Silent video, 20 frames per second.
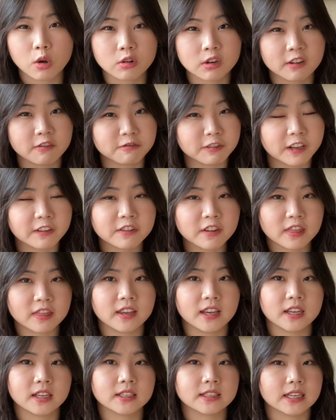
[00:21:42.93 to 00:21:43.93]
flavored
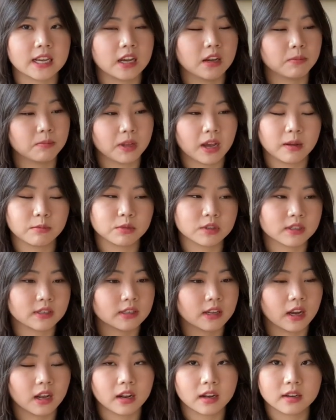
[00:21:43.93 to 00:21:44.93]
things, and I'm just
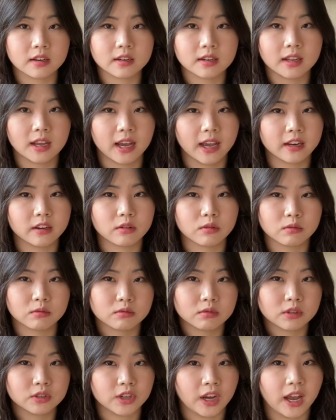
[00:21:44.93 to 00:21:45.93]
not, I don't
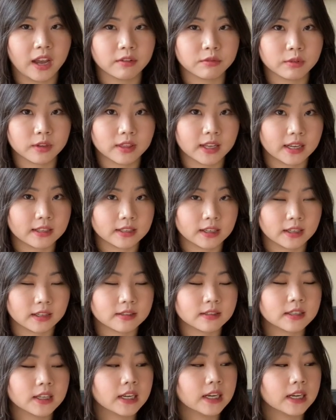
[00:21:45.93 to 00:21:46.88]
jive with that taste.